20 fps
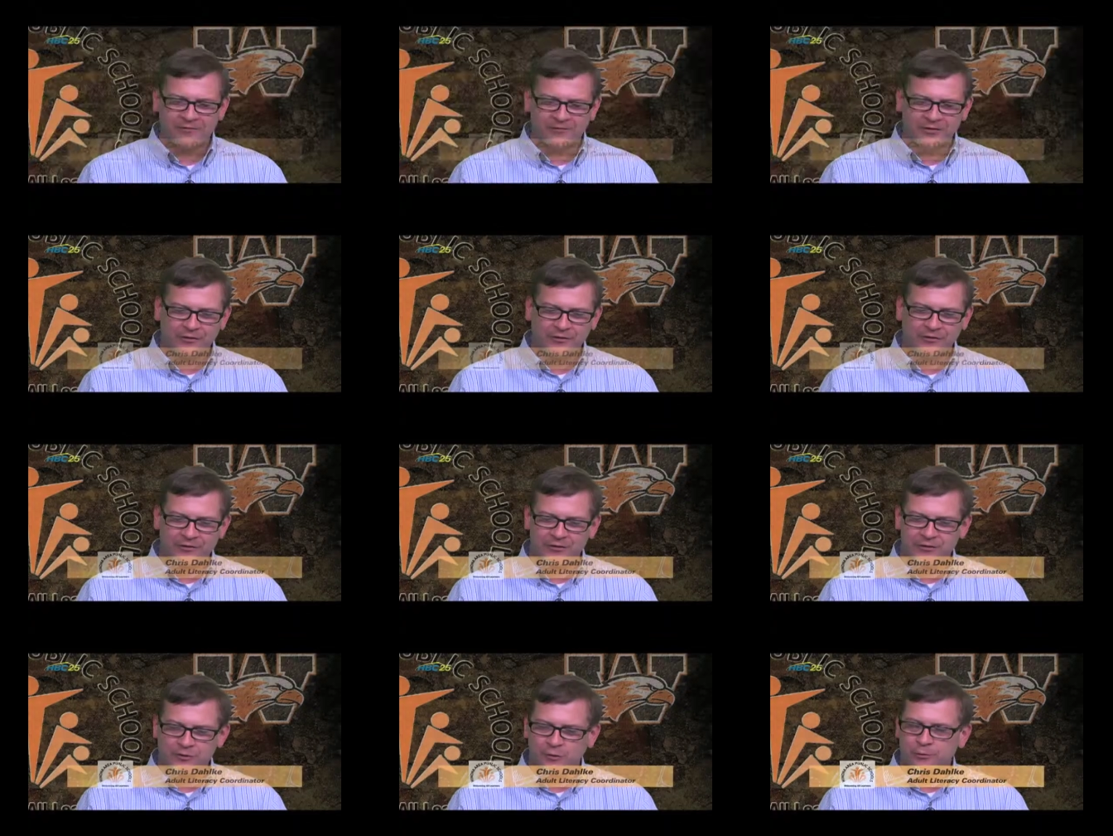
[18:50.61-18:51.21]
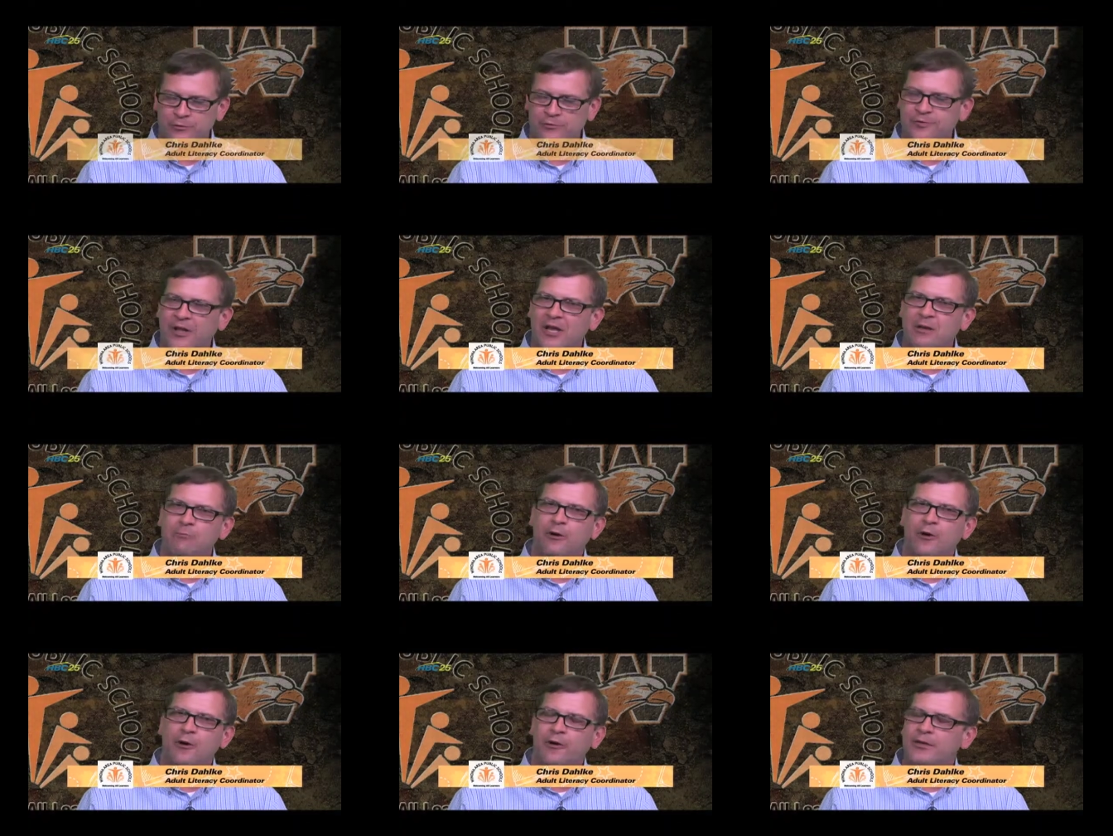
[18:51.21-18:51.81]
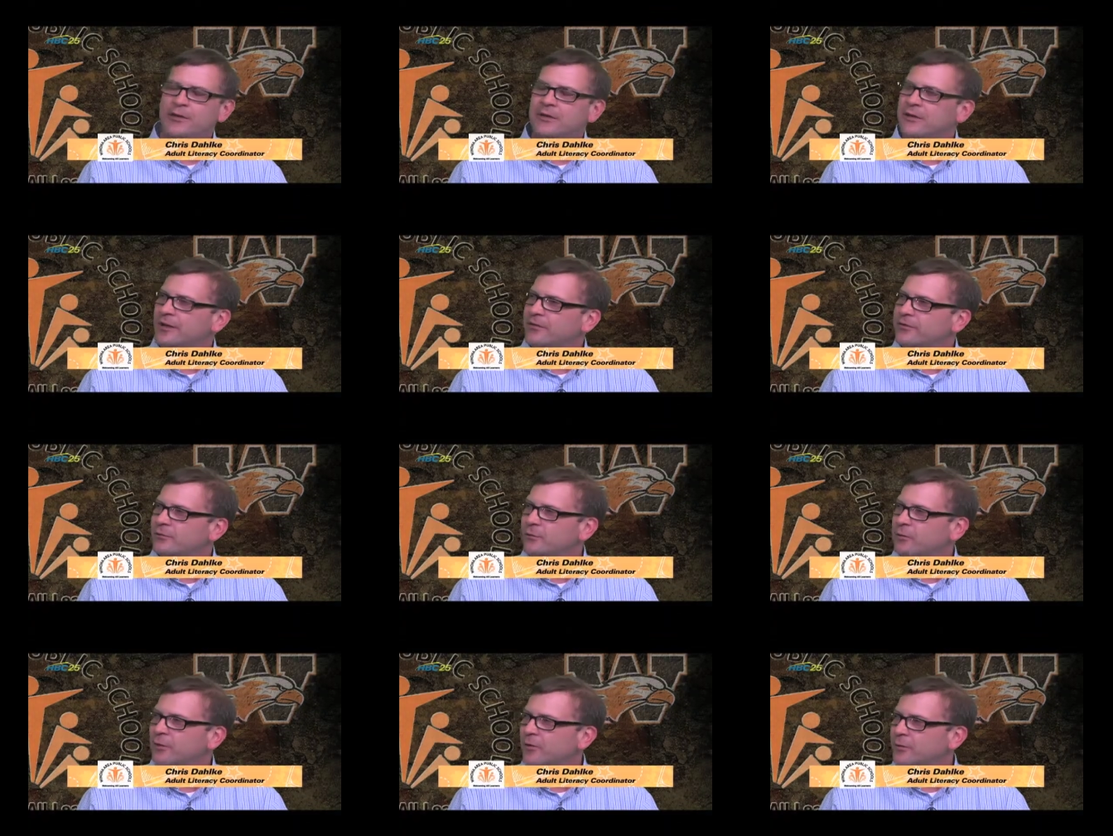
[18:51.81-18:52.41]
is the children's librarian
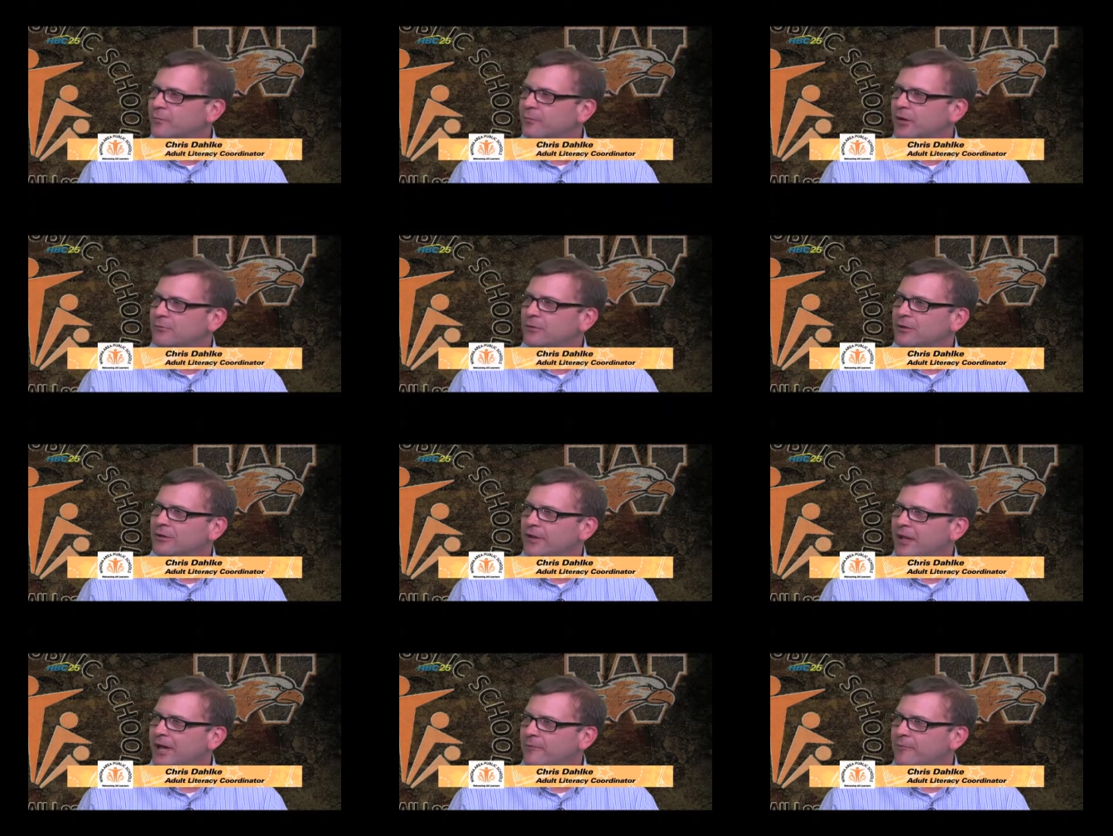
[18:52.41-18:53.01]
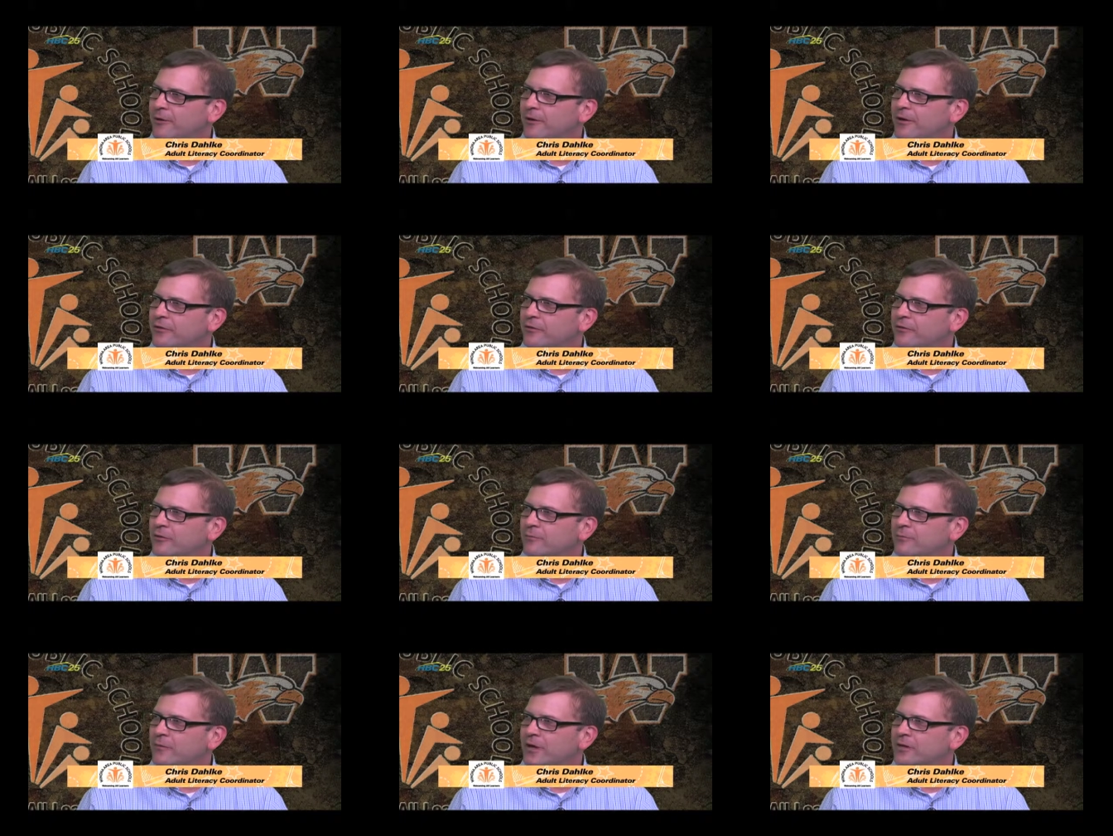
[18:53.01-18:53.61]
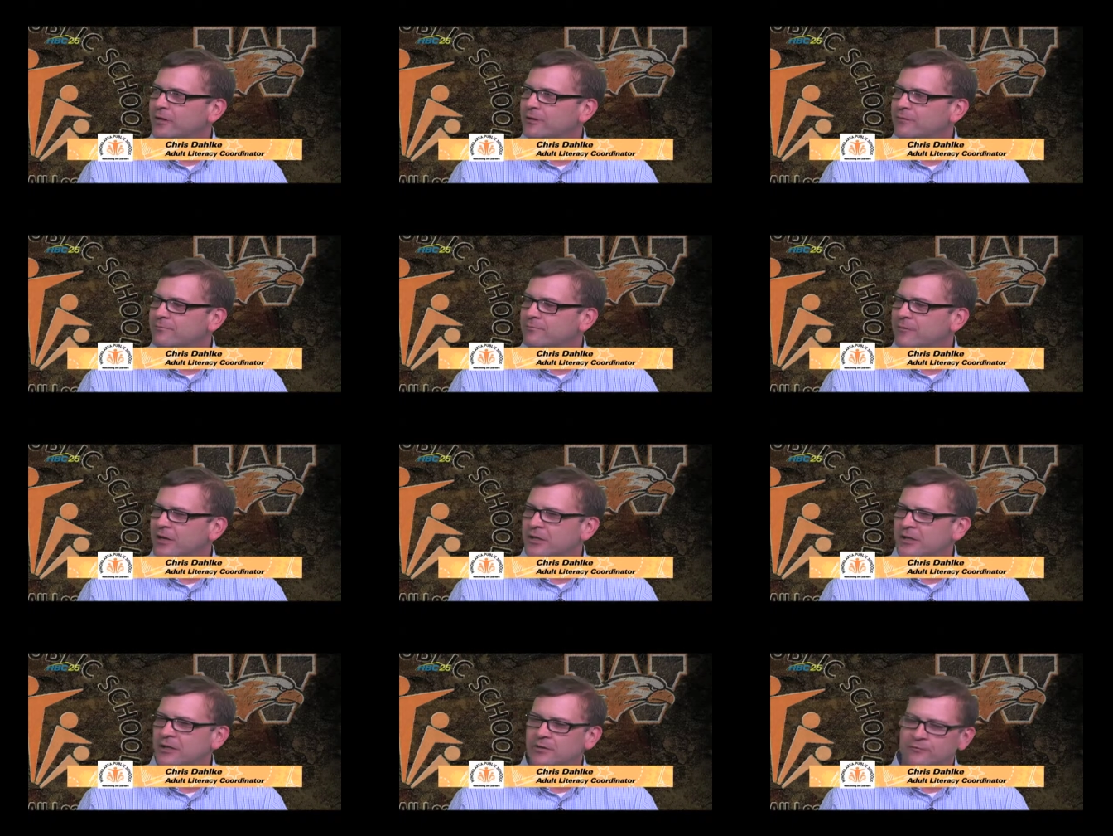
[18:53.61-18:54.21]
at the Winona Public Library, so oh, many, right.
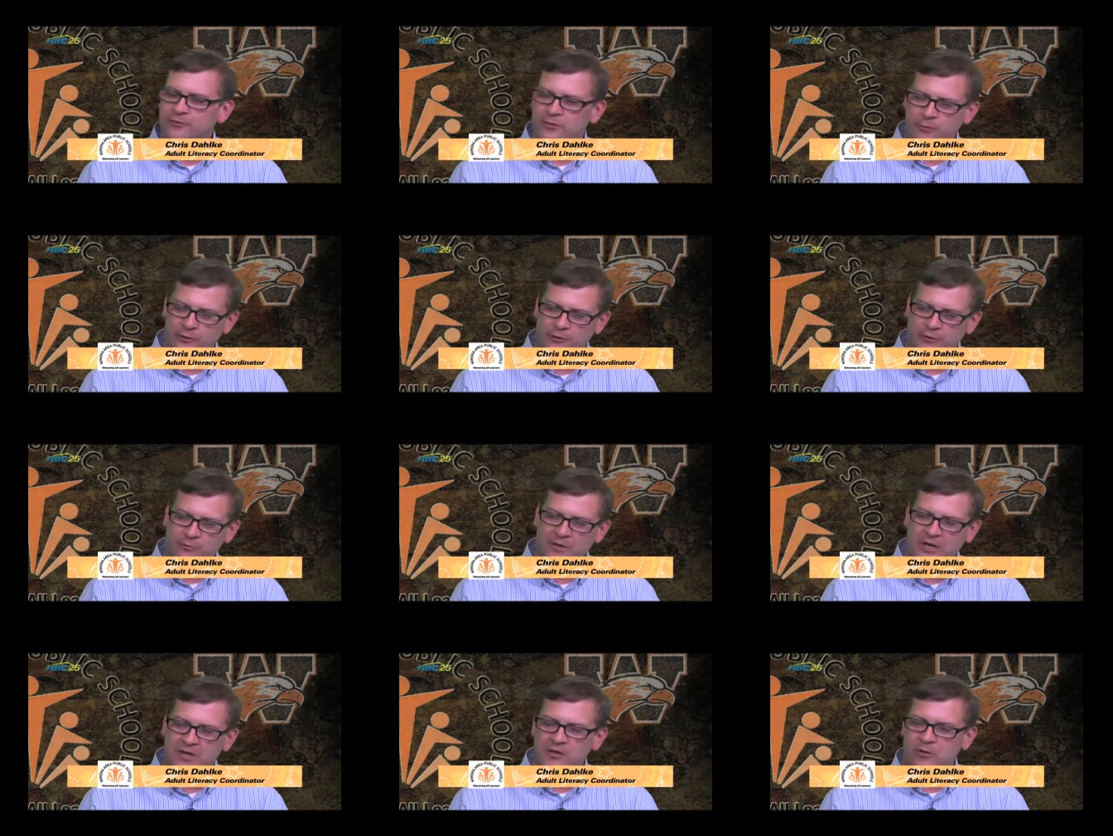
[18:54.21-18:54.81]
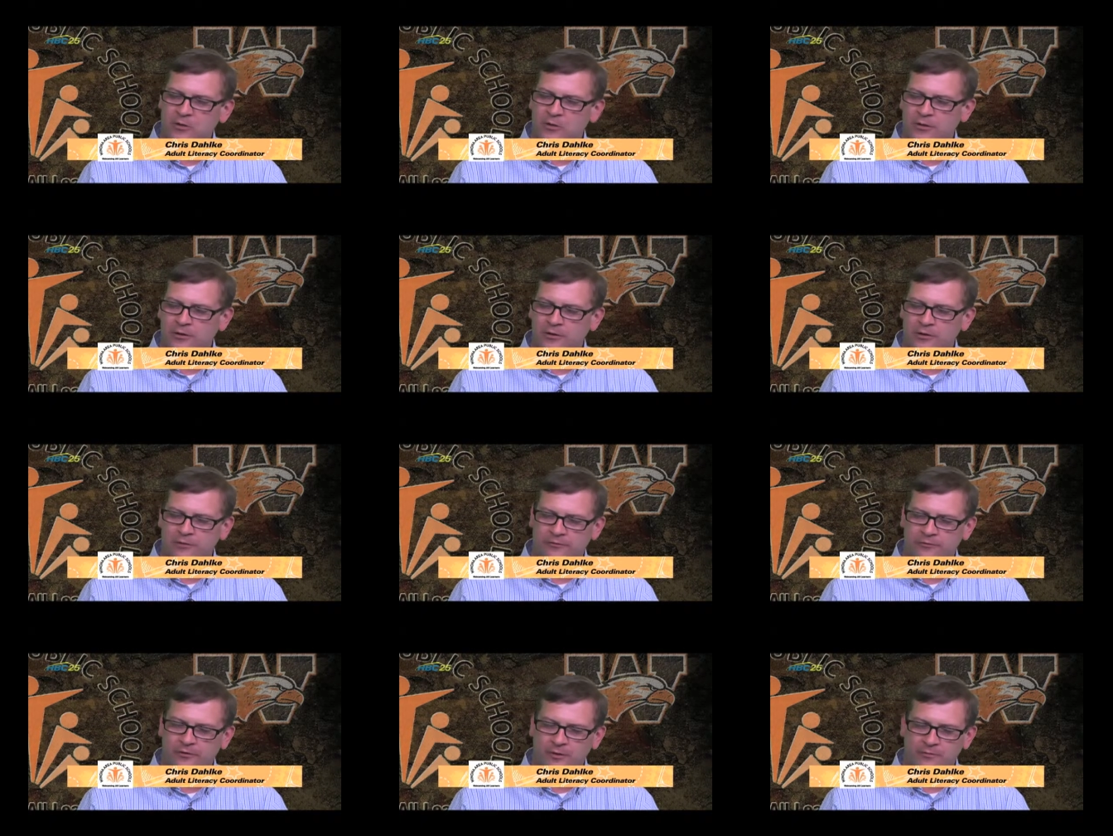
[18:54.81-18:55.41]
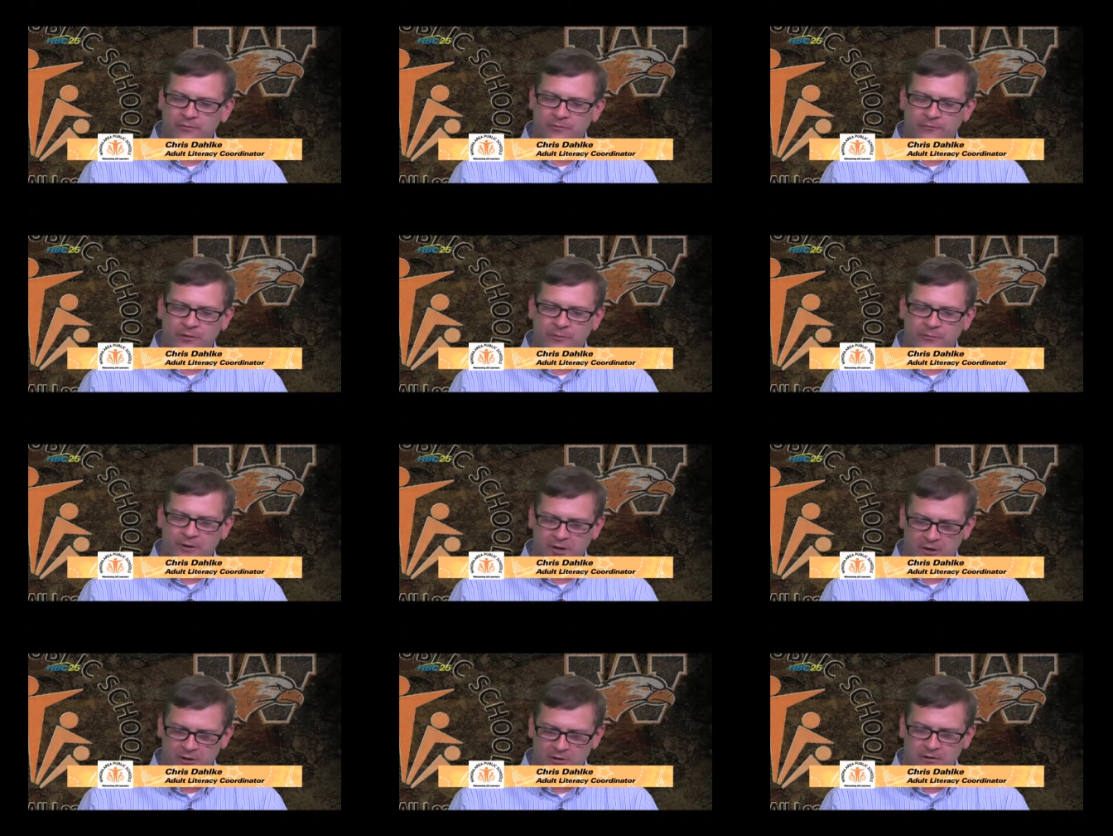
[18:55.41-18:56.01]
many, of the viewers may know her from
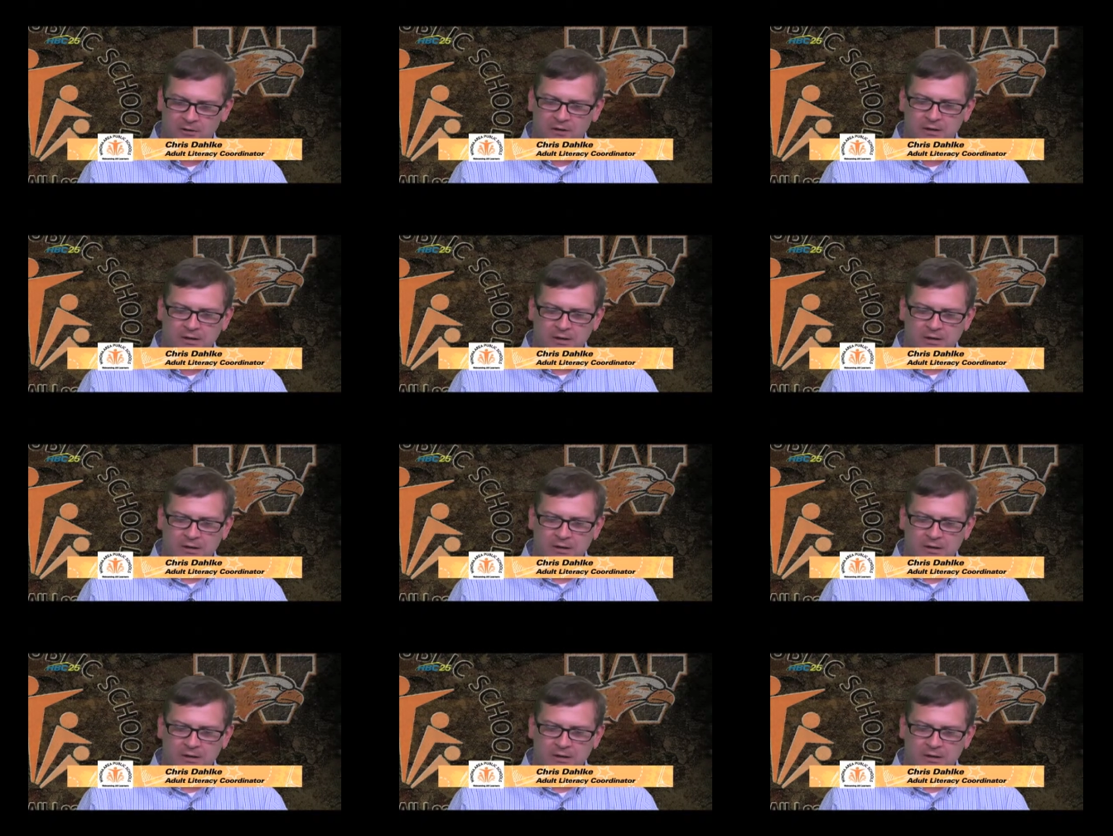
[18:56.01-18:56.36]
from there.